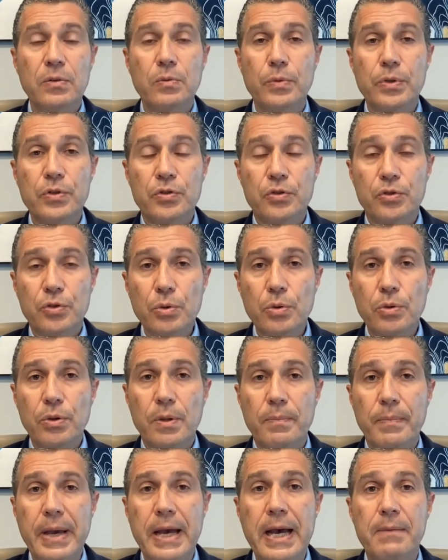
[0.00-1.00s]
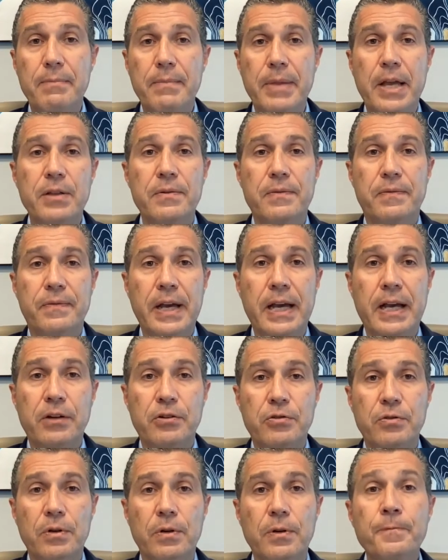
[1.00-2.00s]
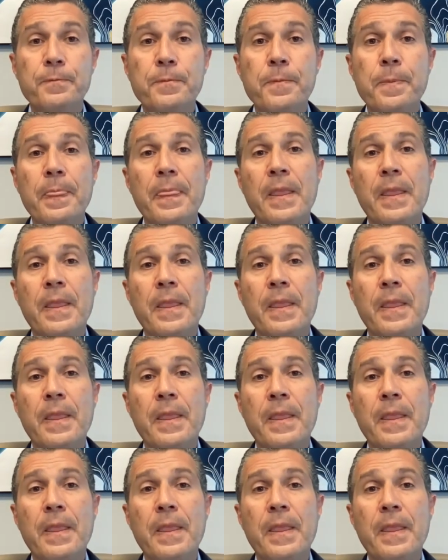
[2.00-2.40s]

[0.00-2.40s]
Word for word: and we sued the bat manufacturer